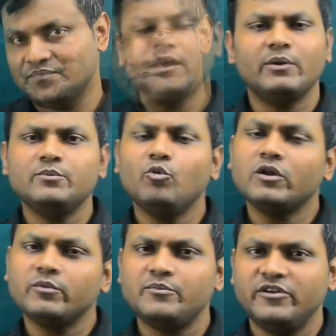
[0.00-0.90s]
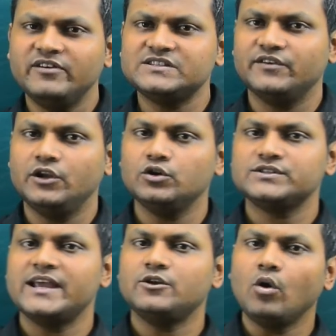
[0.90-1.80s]
Now, in one of my previous videos,
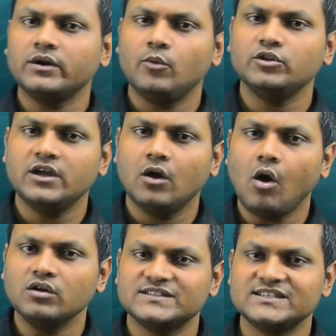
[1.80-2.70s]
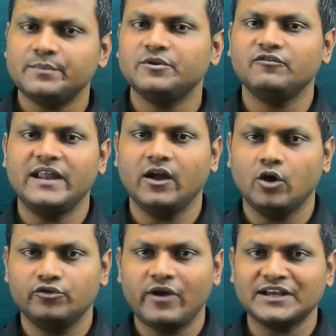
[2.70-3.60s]
I talked about the concept of length
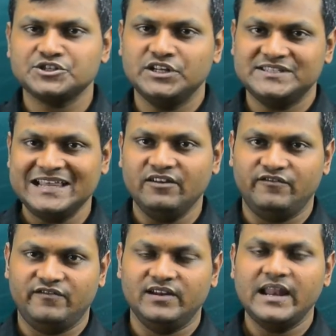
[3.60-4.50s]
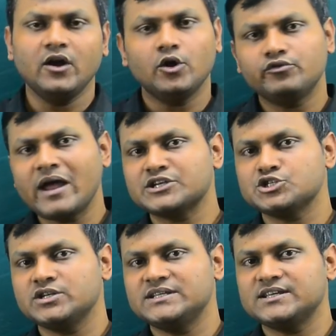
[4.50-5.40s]
contraction itself. Length
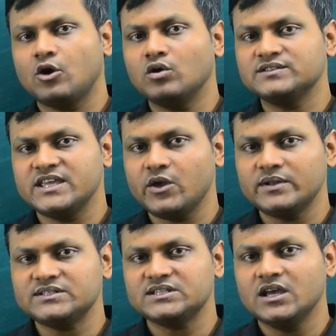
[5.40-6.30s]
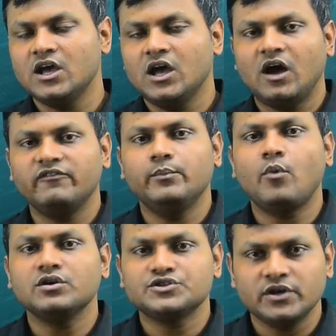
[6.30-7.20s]
contraction is a consequence of the
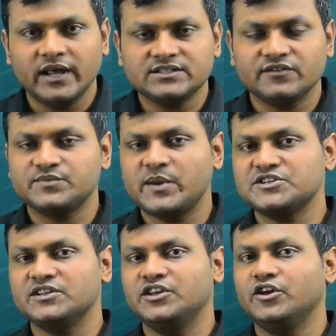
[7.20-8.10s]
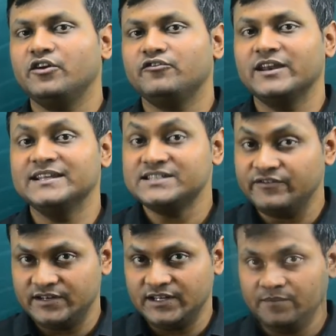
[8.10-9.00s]
postulates of special theory of
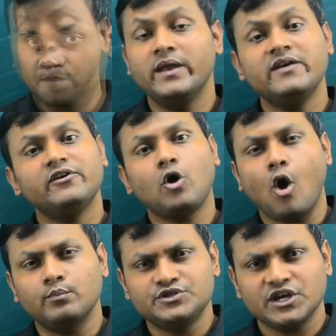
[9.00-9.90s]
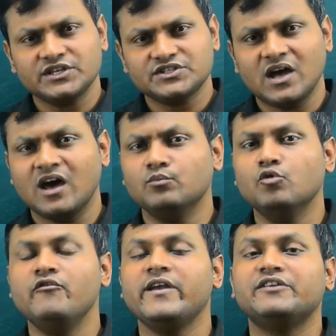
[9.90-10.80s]
relativity. Whenever objects are
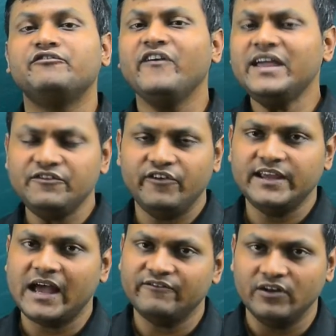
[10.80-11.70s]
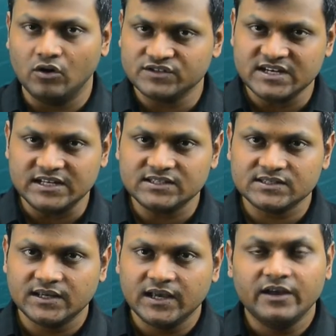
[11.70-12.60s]
moving at very, very high velocities,
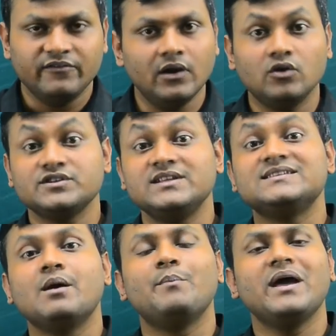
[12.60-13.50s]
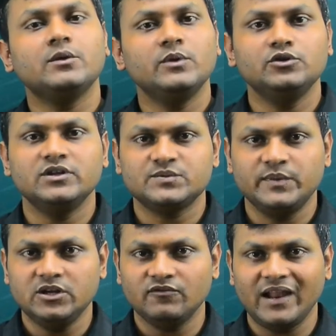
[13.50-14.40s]
velocities comparable to the
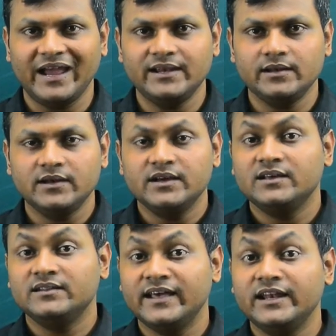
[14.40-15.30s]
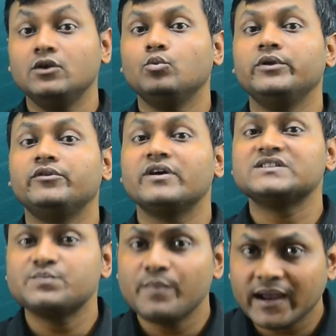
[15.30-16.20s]
speed of light, then with
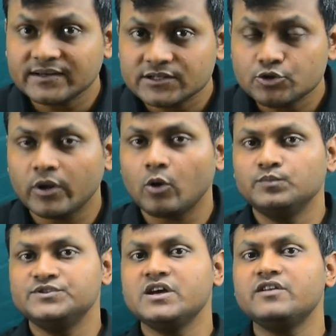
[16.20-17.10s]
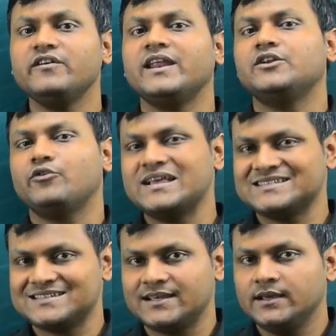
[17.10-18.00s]
respect to an observer at
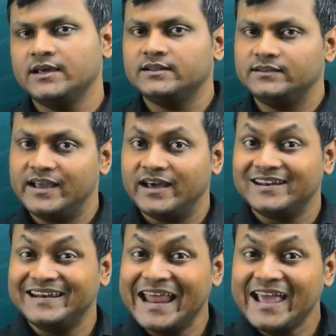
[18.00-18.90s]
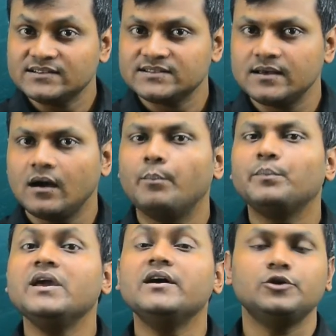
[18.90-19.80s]
rest, their lengths
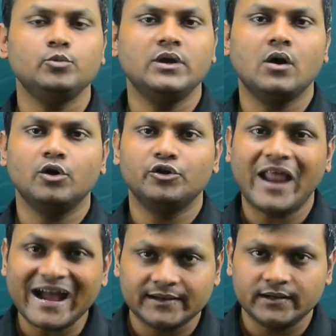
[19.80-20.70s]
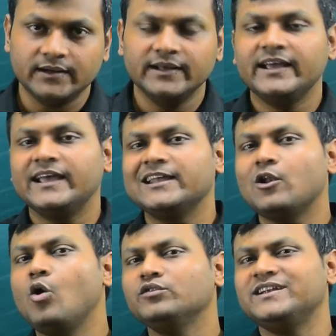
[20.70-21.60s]
appear to be contracted
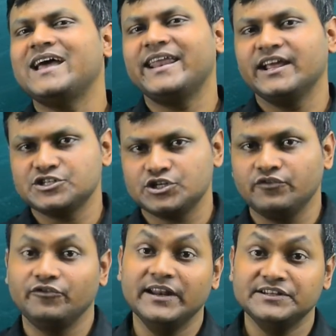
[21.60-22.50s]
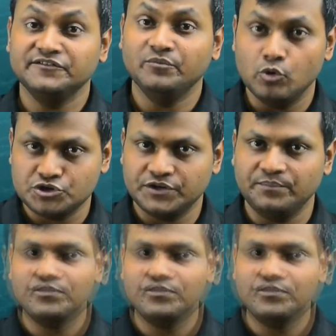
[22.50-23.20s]
along the direction of relative motion.